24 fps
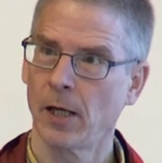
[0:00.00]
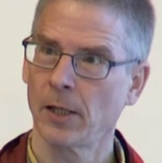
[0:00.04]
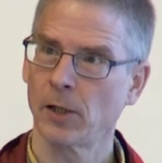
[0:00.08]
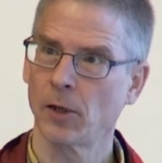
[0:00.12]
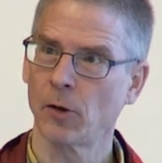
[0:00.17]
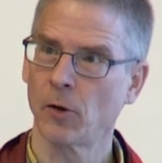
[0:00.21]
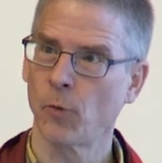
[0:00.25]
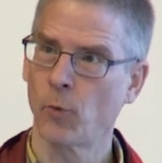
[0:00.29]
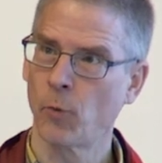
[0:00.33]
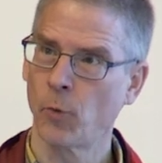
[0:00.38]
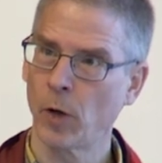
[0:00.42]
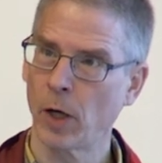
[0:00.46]

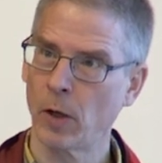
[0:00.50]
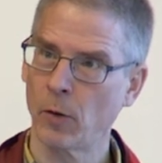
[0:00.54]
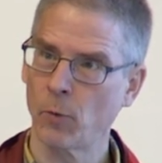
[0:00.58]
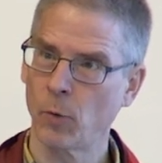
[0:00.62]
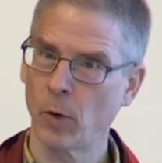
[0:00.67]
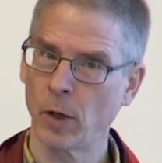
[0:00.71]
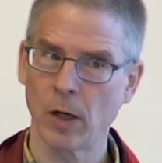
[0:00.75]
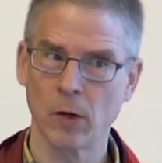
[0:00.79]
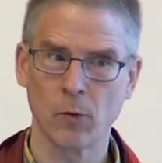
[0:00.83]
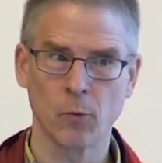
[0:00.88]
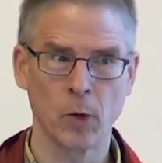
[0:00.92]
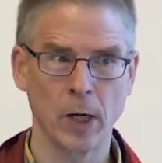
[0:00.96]
you know, where,
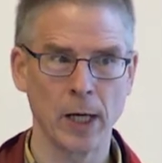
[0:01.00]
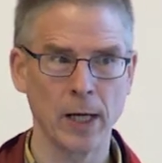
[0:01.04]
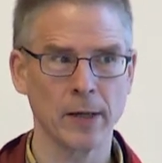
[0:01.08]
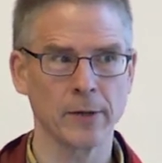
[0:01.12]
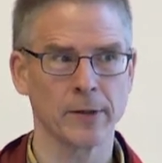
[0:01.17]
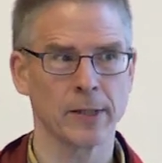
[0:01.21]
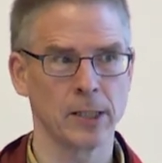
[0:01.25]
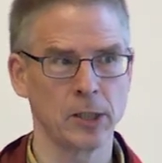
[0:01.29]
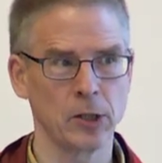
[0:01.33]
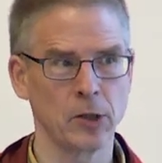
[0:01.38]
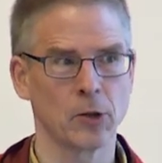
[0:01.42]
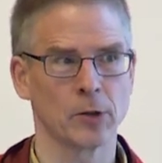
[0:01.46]
where, are
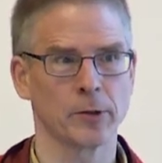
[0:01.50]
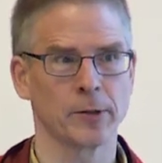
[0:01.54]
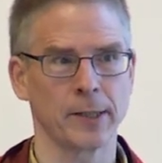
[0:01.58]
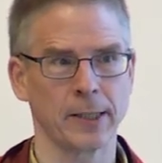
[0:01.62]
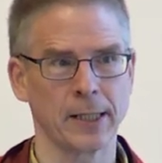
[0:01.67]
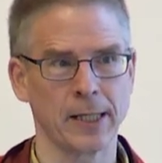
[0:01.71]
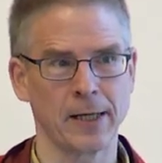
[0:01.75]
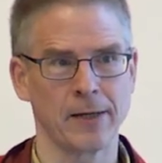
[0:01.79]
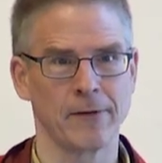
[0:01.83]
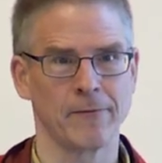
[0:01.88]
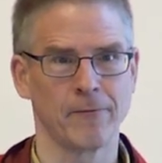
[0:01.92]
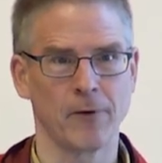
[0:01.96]
the neurons
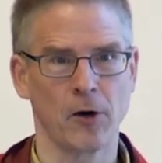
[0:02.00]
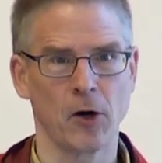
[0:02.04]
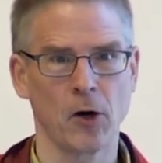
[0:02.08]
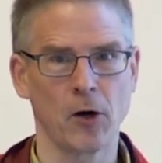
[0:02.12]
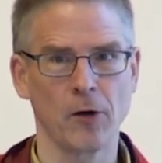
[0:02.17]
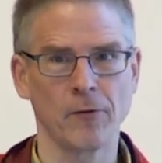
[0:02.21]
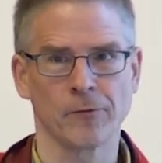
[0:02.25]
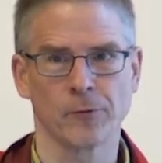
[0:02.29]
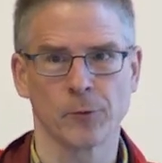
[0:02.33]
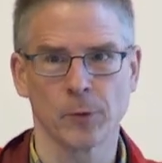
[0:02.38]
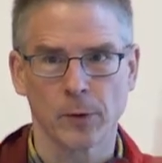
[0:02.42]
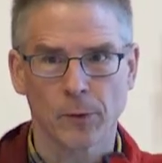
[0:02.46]
that are
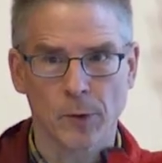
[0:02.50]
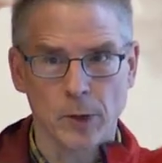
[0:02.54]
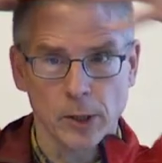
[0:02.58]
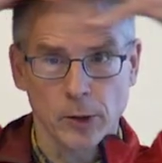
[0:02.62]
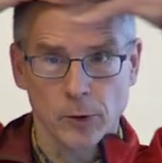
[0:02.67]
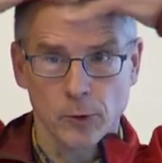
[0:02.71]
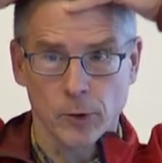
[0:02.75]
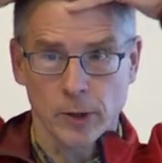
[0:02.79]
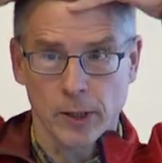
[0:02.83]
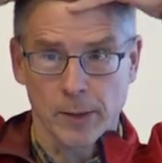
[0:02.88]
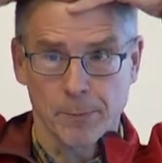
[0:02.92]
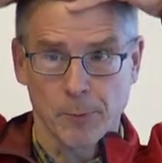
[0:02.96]
involved? We
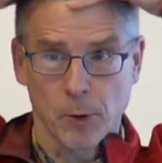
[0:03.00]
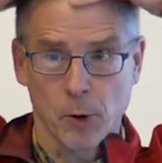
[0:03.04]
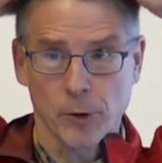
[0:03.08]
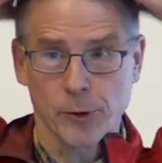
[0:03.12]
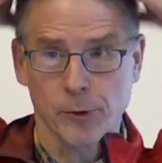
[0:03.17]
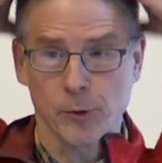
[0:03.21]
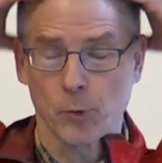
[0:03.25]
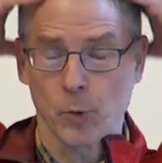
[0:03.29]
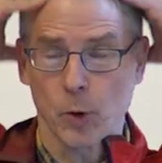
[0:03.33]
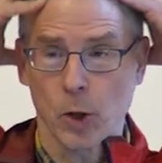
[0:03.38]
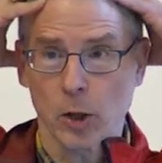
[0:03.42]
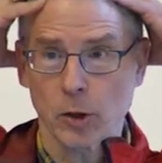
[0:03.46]
want to do that
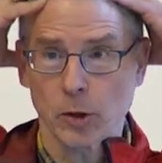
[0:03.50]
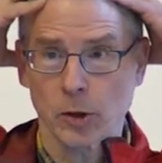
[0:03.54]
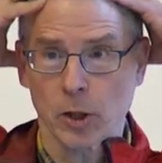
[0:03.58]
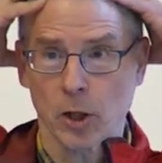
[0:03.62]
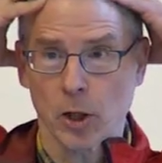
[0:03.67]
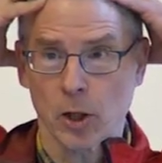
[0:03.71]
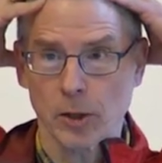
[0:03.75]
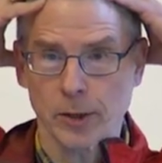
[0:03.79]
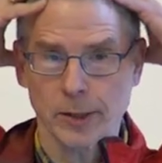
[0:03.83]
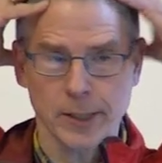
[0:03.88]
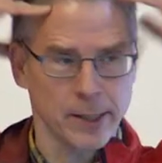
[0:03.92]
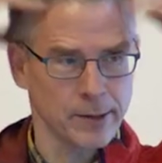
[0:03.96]
both throughout
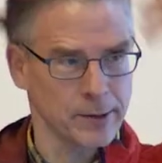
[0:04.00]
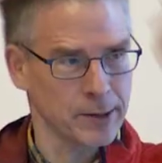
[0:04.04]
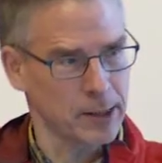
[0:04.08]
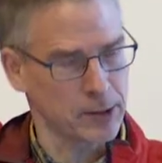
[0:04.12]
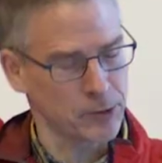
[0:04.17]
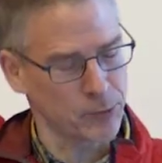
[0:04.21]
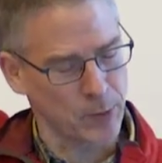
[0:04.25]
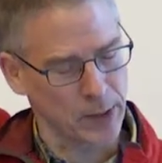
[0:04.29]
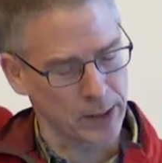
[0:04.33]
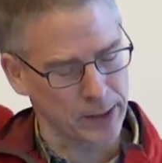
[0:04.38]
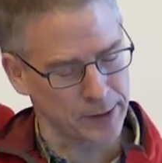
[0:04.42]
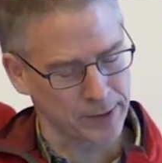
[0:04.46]
cortex
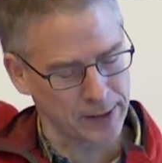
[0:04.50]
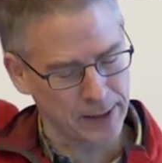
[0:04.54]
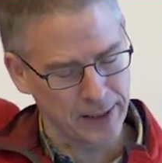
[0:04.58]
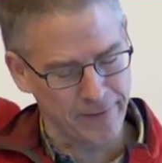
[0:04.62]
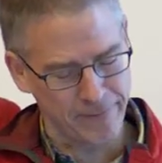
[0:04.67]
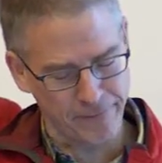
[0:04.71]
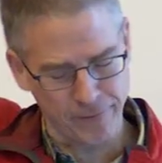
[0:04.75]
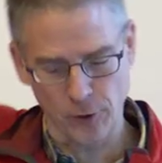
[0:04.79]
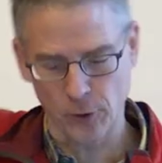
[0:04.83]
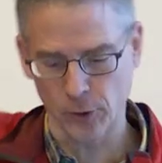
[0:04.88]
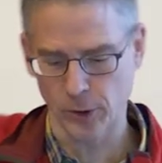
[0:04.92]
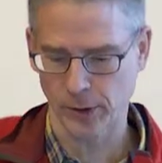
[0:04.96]
as well as
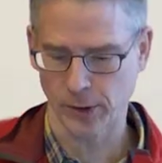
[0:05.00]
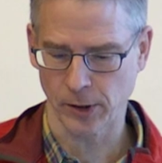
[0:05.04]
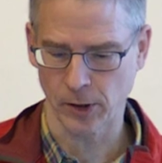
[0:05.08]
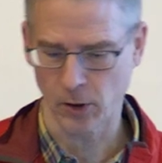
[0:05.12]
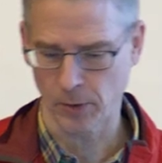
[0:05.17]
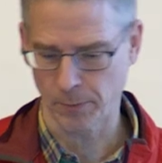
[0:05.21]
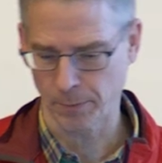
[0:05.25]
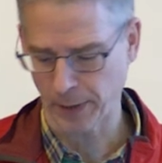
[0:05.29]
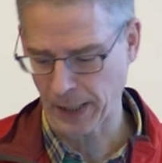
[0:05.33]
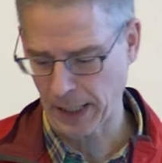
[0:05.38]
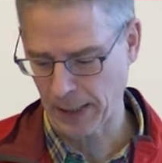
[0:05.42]
really focusing on